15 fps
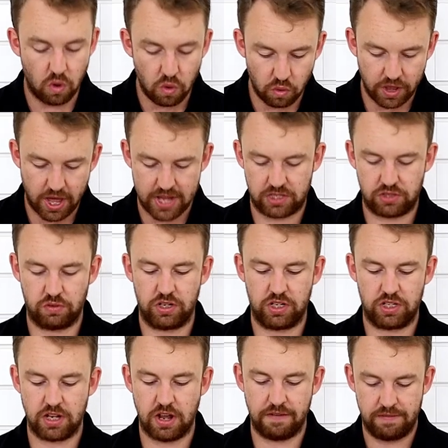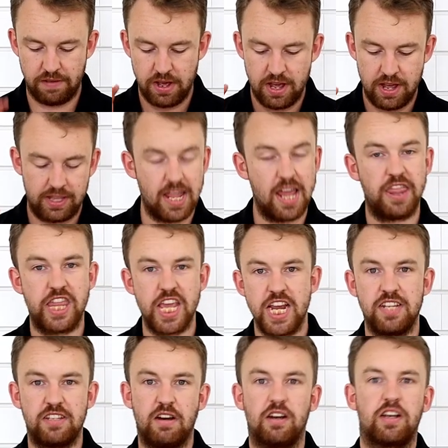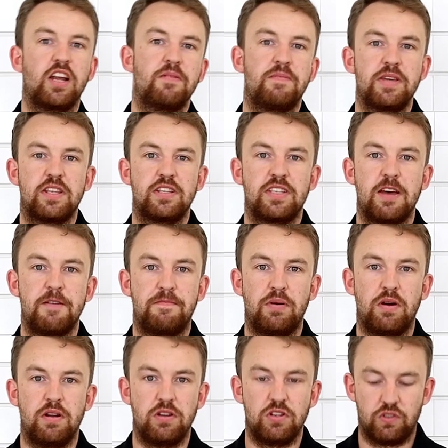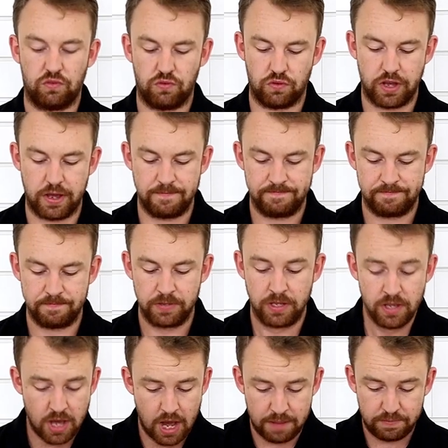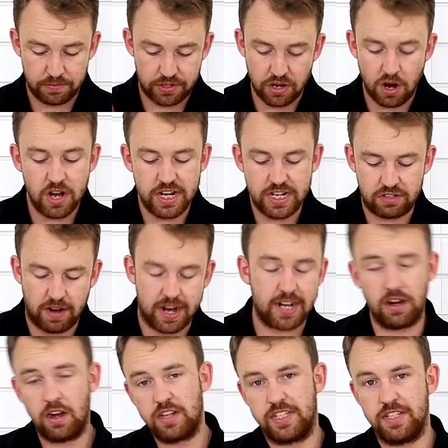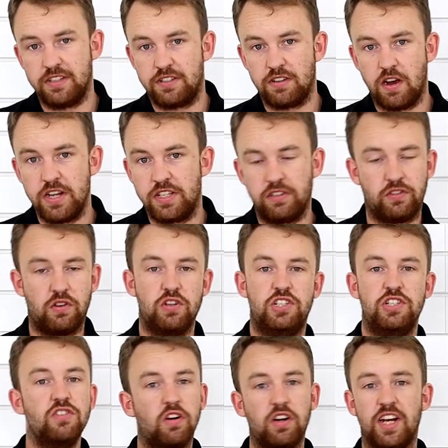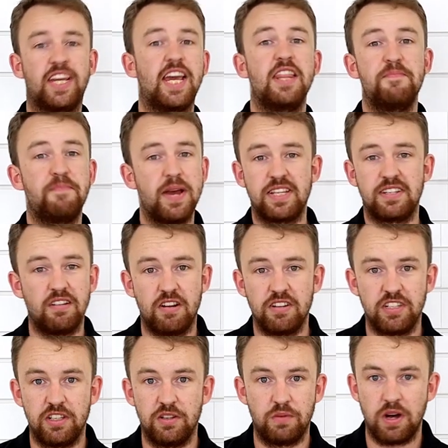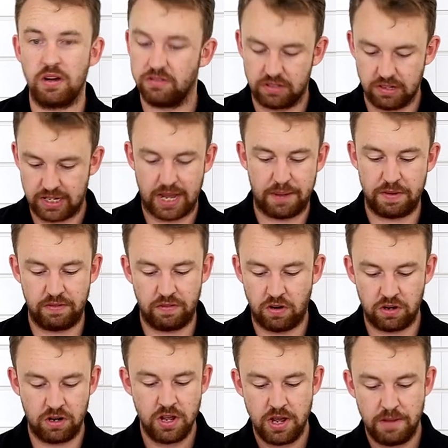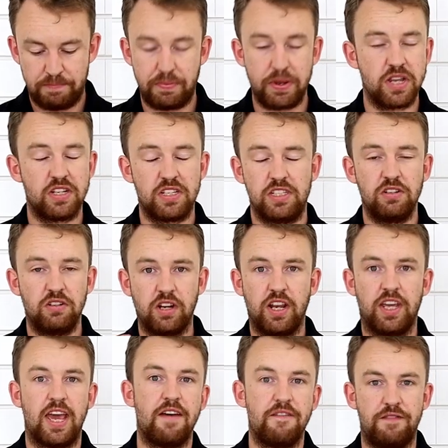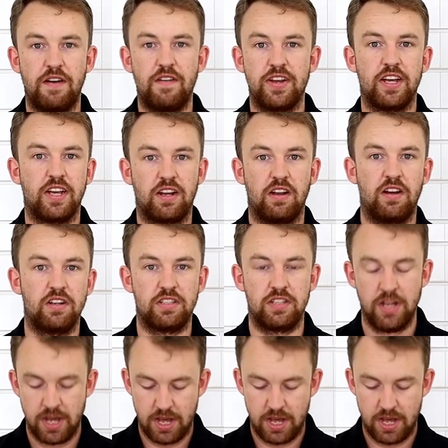all that sort of stuff, then these are going to be the set of binos for you. Um, Chinese grade glass inside, so of course you're not going to get the best glass in the world, don't get me wrong, but you're still going to get very good glass